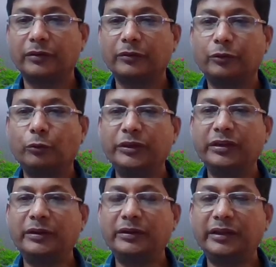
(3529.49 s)
So week
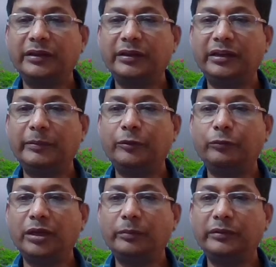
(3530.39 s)
number 10, 11,
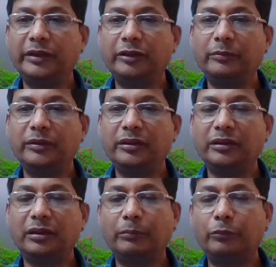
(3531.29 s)
12, that will be
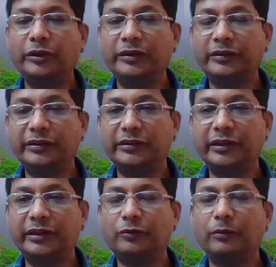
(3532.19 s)
more interesting
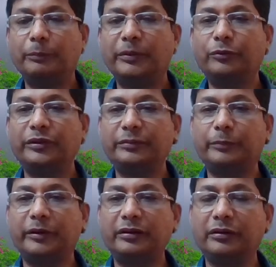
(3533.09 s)
as compared to this
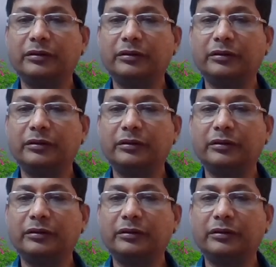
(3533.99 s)
part.